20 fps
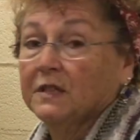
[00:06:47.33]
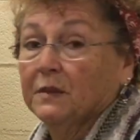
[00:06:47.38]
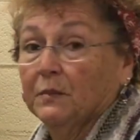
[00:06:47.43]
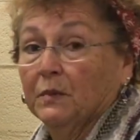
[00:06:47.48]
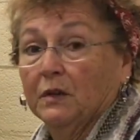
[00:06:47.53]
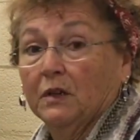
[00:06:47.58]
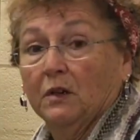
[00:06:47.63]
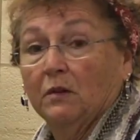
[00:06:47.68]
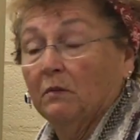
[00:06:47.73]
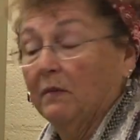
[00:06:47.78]

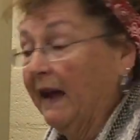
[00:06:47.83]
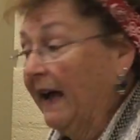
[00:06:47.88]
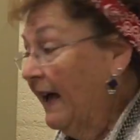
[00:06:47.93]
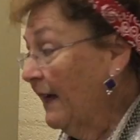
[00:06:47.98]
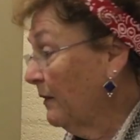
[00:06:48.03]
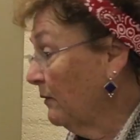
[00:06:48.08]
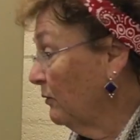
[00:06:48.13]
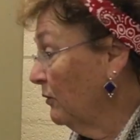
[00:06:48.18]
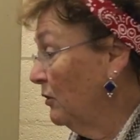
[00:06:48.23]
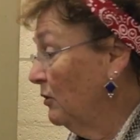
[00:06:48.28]
typical
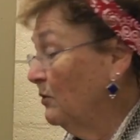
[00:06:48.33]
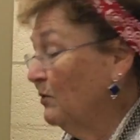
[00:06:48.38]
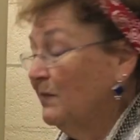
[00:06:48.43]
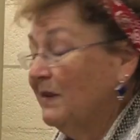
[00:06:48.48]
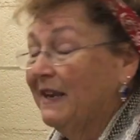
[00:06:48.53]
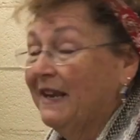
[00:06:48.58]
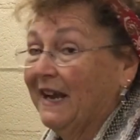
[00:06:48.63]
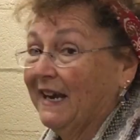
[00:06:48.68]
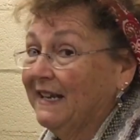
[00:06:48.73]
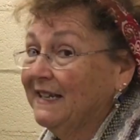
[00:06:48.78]

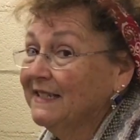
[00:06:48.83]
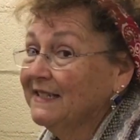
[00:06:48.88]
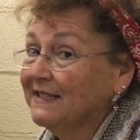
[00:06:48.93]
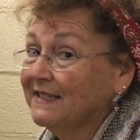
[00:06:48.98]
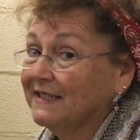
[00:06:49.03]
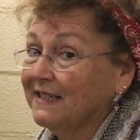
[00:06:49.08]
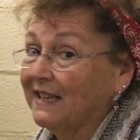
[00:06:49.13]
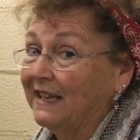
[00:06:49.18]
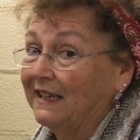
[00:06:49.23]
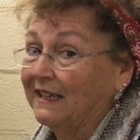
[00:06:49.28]
bathroom, nice
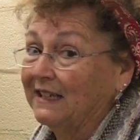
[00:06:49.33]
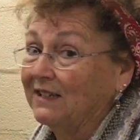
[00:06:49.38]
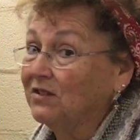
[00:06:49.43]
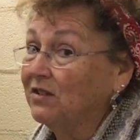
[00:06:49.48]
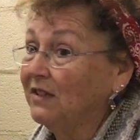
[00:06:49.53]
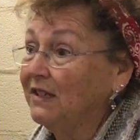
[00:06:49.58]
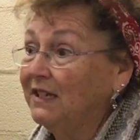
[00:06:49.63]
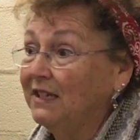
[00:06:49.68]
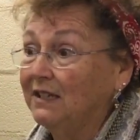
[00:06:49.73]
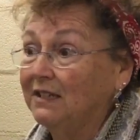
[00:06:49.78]
and
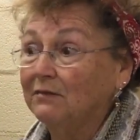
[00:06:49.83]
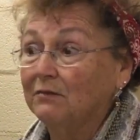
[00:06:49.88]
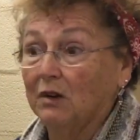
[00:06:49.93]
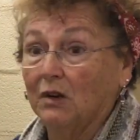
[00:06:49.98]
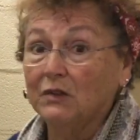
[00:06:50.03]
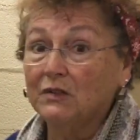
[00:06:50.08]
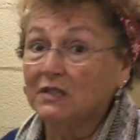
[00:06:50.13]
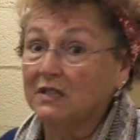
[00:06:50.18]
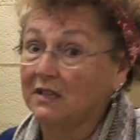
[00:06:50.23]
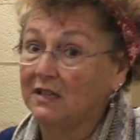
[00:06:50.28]
clean
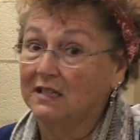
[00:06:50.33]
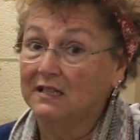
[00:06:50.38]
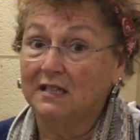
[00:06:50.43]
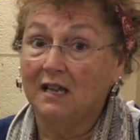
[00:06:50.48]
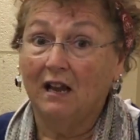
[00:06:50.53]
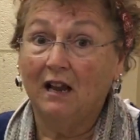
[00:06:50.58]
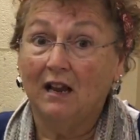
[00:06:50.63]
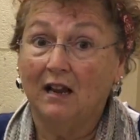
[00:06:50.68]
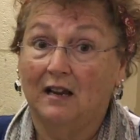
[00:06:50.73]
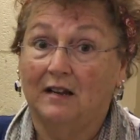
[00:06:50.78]
most of the
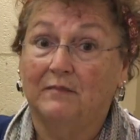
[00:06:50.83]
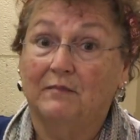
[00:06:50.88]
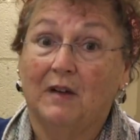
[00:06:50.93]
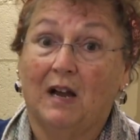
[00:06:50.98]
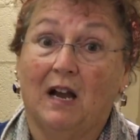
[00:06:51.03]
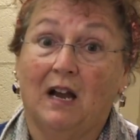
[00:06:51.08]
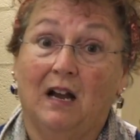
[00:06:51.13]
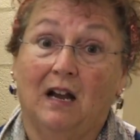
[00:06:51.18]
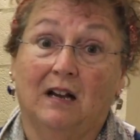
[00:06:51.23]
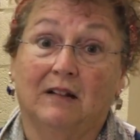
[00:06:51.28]

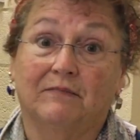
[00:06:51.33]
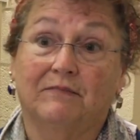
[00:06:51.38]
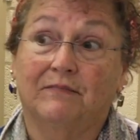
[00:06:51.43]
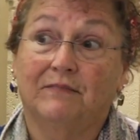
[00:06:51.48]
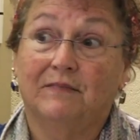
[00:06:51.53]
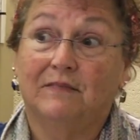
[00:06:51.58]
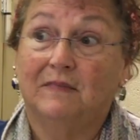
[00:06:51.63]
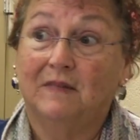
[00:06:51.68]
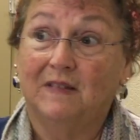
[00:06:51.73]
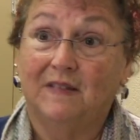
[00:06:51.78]
time.
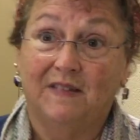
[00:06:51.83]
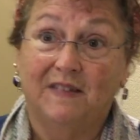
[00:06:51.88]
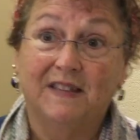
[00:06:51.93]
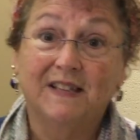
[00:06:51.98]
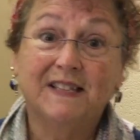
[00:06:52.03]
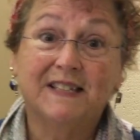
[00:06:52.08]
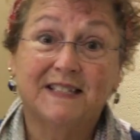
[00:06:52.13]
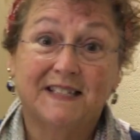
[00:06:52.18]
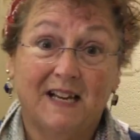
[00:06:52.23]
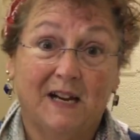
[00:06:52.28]

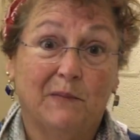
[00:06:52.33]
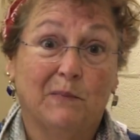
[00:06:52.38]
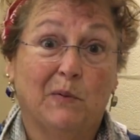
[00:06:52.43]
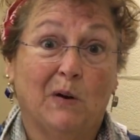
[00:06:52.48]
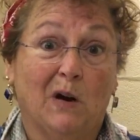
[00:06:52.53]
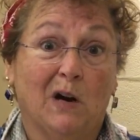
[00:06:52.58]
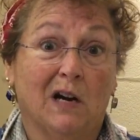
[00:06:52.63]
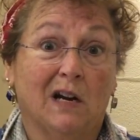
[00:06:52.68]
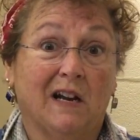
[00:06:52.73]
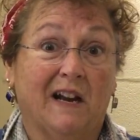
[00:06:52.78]
This state
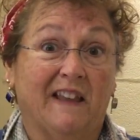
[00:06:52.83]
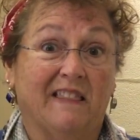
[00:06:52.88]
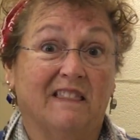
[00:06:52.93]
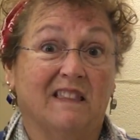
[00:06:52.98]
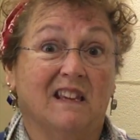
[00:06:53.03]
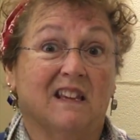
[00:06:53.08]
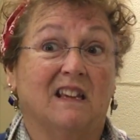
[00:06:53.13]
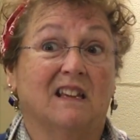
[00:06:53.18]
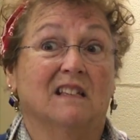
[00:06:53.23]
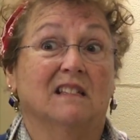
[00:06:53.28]
park, I
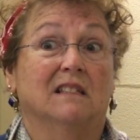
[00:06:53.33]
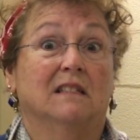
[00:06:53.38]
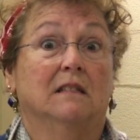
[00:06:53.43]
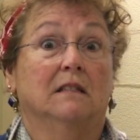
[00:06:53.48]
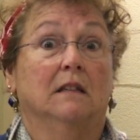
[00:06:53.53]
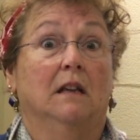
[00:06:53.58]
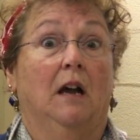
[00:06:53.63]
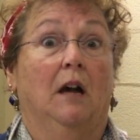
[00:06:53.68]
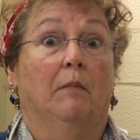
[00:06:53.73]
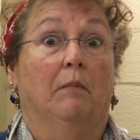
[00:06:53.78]
think, is
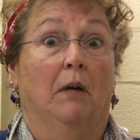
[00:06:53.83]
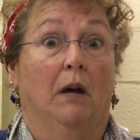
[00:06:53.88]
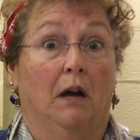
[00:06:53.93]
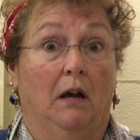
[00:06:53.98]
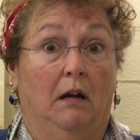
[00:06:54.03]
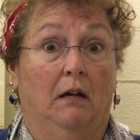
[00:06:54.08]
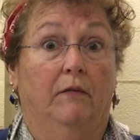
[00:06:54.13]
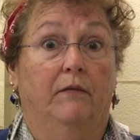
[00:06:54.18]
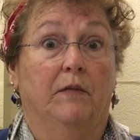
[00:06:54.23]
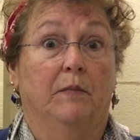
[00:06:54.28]

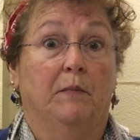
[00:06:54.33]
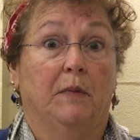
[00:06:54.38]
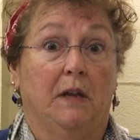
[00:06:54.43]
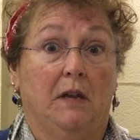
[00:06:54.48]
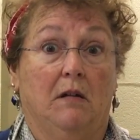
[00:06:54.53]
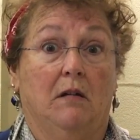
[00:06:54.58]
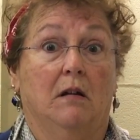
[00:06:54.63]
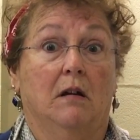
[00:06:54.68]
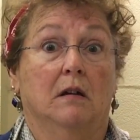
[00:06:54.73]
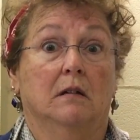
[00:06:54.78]
above and
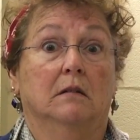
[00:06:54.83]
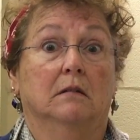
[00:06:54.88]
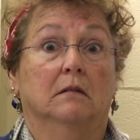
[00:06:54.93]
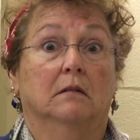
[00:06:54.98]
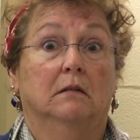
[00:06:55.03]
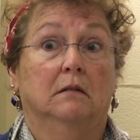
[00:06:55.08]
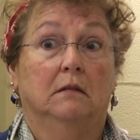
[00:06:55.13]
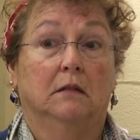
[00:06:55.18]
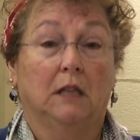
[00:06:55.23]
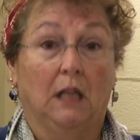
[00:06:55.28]
beyond
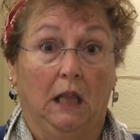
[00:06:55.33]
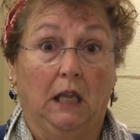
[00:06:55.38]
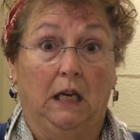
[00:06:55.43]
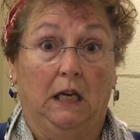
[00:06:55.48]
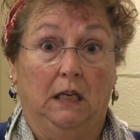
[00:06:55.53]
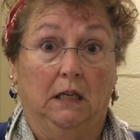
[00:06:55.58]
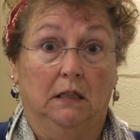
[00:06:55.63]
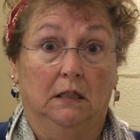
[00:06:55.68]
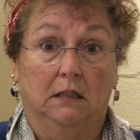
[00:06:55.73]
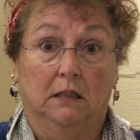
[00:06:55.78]

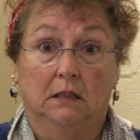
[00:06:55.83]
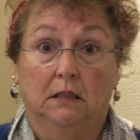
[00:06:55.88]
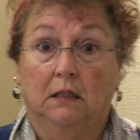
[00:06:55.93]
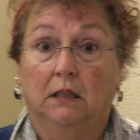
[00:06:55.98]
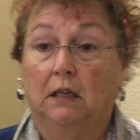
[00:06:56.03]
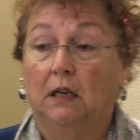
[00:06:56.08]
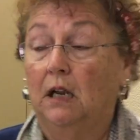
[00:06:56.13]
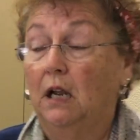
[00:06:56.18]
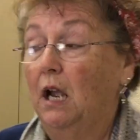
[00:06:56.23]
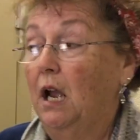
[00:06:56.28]
clean.
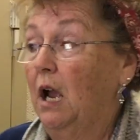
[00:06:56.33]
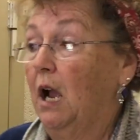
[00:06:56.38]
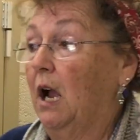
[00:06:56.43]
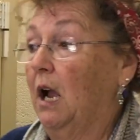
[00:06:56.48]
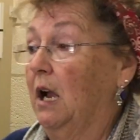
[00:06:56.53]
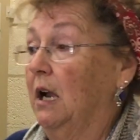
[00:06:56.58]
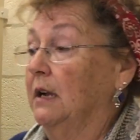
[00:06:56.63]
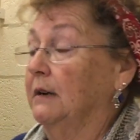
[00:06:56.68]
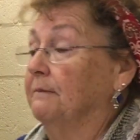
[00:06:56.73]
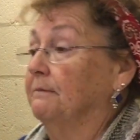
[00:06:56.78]

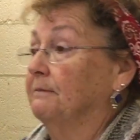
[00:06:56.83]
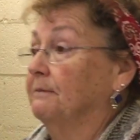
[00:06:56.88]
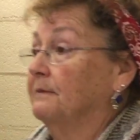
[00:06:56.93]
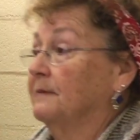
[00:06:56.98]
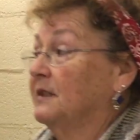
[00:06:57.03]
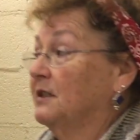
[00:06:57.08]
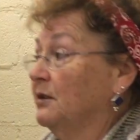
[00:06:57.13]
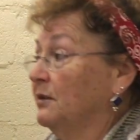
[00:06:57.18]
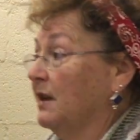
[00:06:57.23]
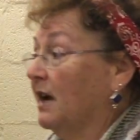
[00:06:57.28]

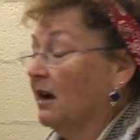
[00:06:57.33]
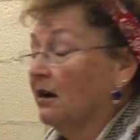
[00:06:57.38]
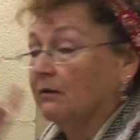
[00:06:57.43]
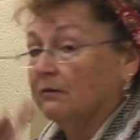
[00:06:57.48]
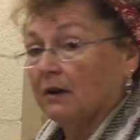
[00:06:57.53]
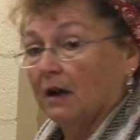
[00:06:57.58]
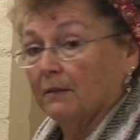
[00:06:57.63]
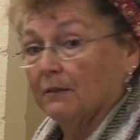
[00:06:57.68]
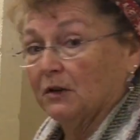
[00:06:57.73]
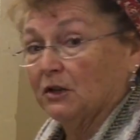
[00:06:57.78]
So
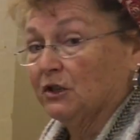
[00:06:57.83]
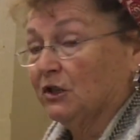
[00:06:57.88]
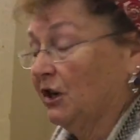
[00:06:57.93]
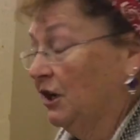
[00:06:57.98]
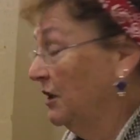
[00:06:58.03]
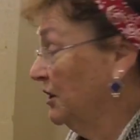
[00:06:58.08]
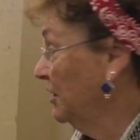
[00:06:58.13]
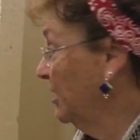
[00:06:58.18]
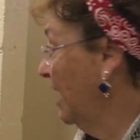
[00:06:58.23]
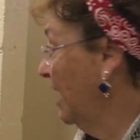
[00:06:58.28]
now I'm going to show you the